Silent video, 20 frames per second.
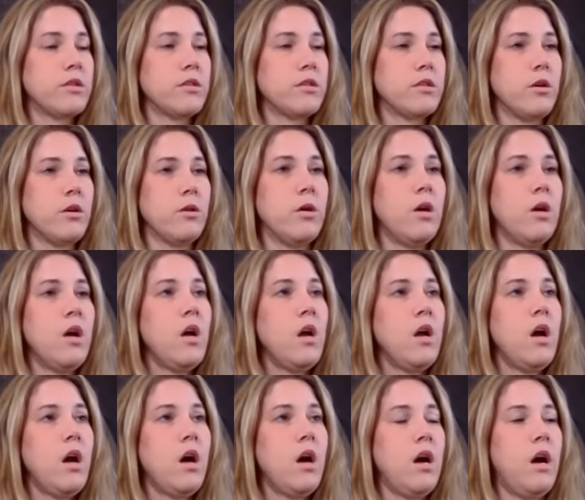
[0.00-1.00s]
So
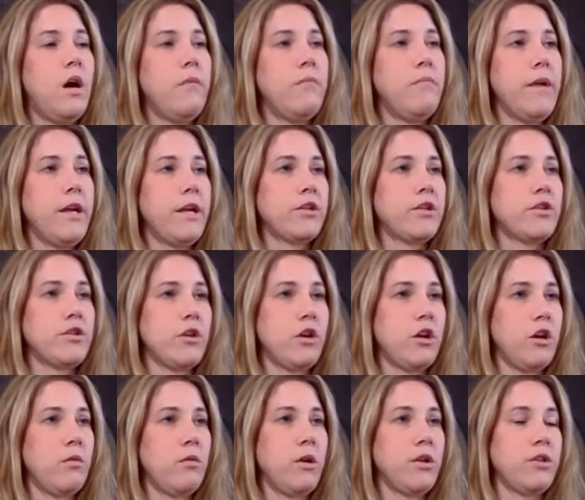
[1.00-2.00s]
make
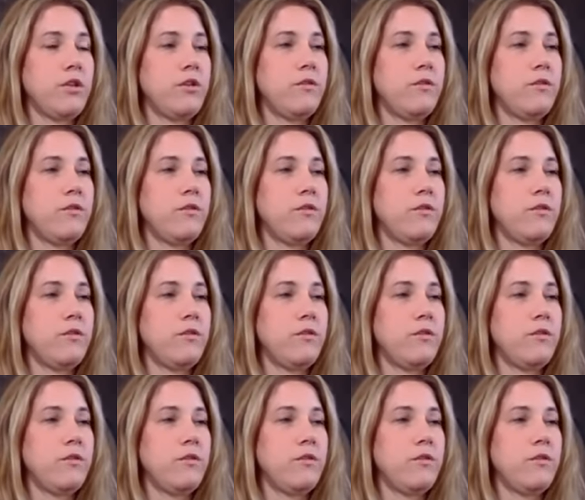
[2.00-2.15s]
sure once